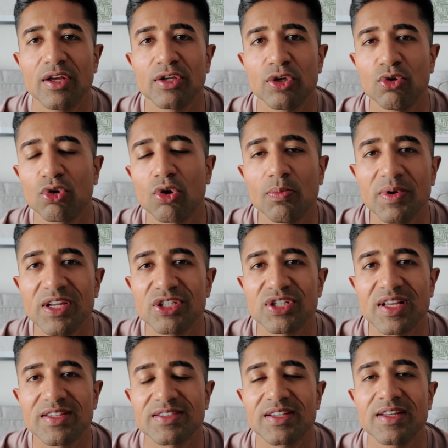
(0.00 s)
you could be
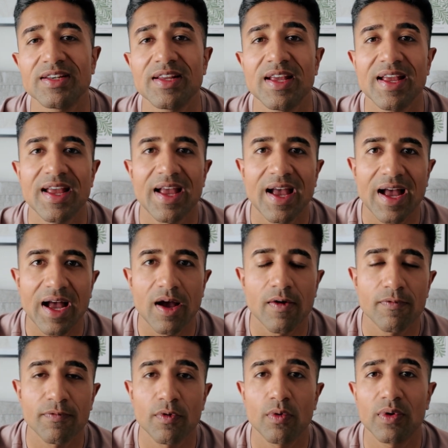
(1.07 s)
injecting
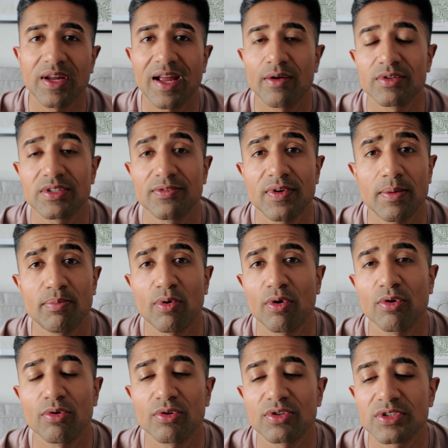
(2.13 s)
harmful counterfeit
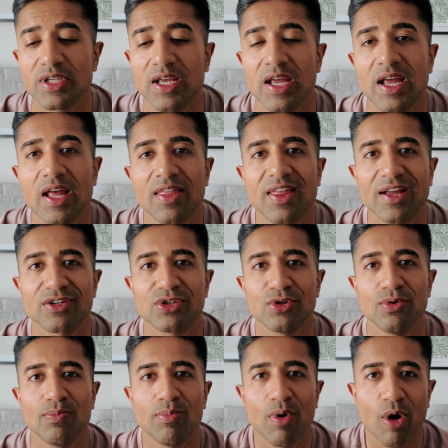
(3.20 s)
products that
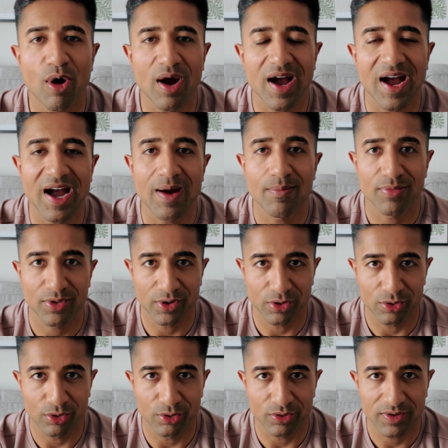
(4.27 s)
do more harm than
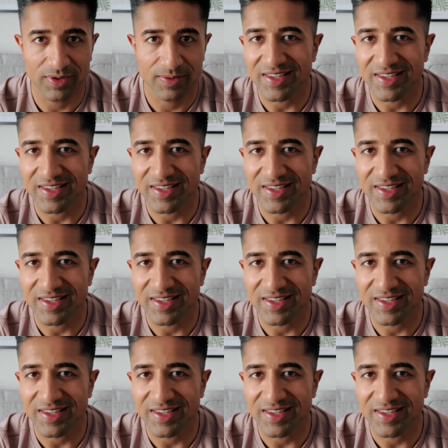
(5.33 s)
good.